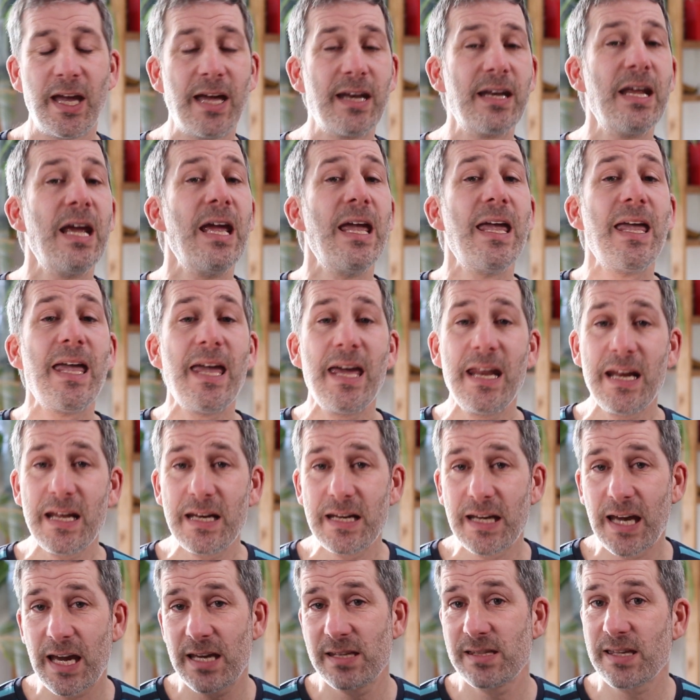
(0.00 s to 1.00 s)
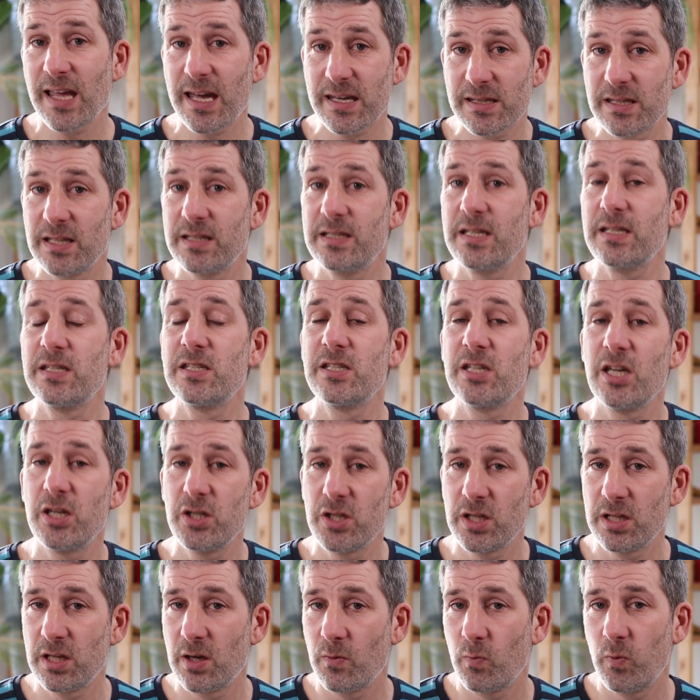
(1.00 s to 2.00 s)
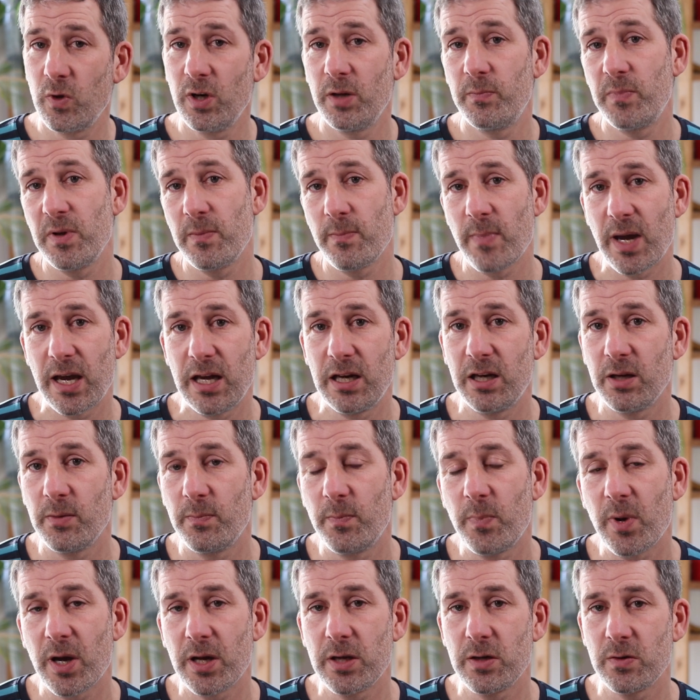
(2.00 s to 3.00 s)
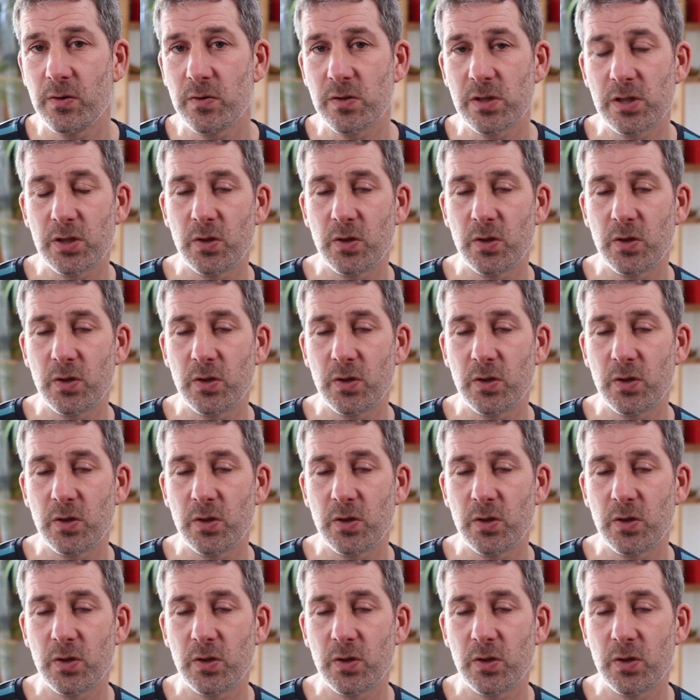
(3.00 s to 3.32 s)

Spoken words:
And in any case, that's a decision that will have been made by your